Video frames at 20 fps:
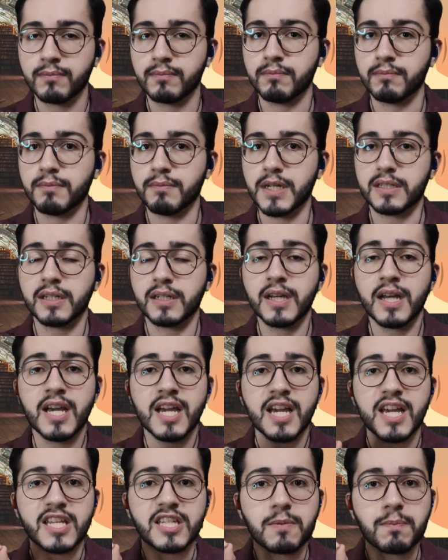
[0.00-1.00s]
But
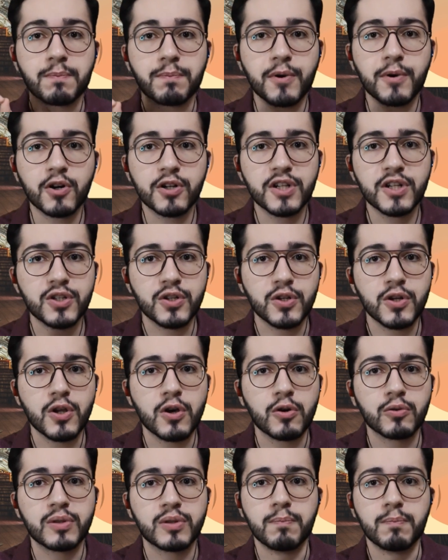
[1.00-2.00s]
it's important to
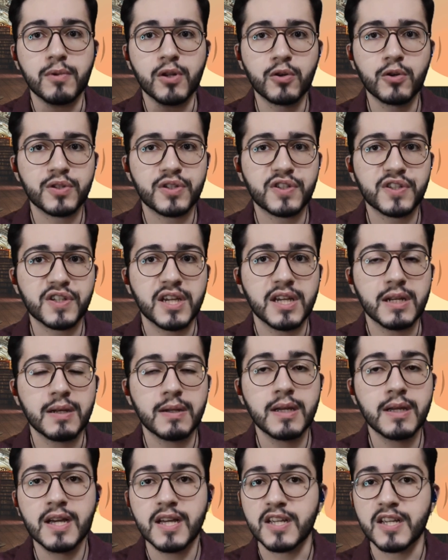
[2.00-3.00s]
note that bluish skin
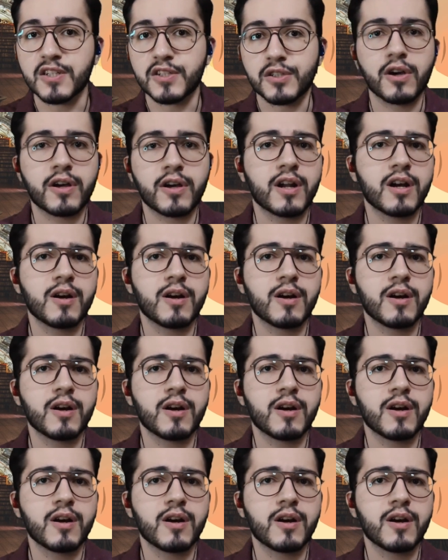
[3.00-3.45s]
is not